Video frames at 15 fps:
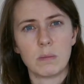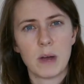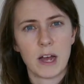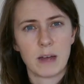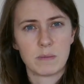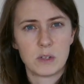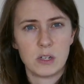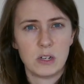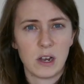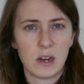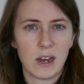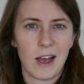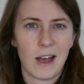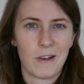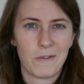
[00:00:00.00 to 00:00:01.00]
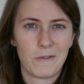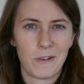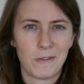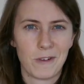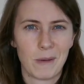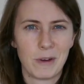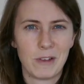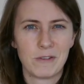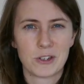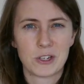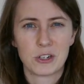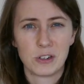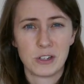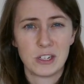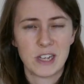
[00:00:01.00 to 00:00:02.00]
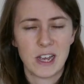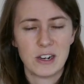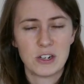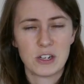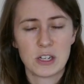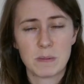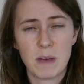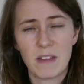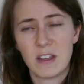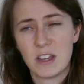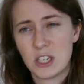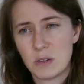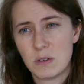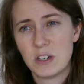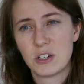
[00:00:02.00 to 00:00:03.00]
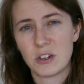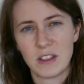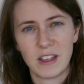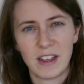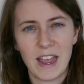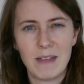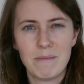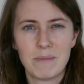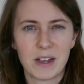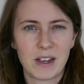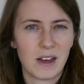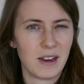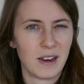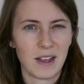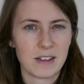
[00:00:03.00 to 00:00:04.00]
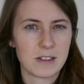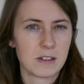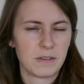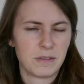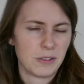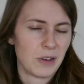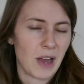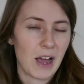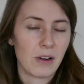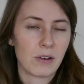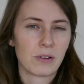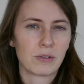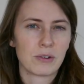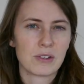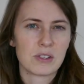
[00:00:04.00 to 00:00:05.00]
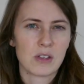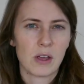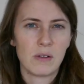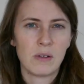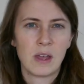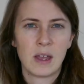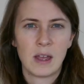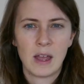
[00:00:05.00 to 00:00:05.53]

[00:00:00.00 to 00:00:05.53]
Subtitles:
Perhaps you don't have a family with a short attention span. They do enjoy the game but can't last the full hour or so.